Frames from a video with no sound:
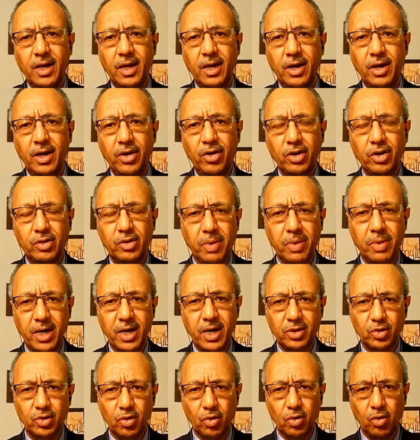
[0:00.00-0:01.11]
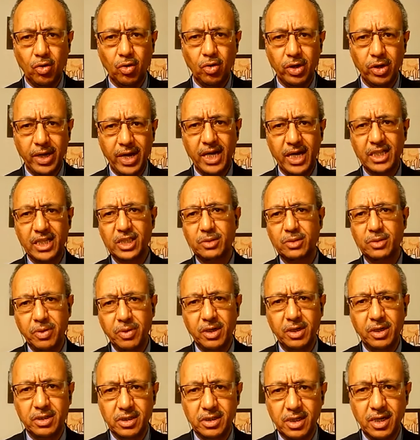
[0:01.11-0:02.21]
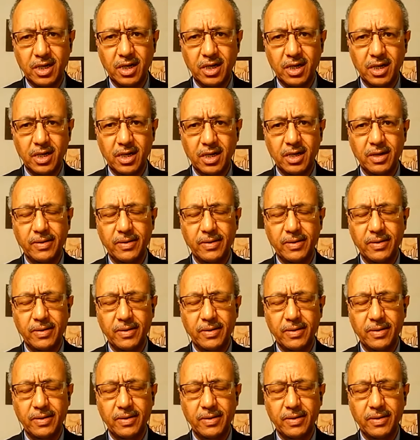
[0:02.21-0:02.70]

and not by so-called experts and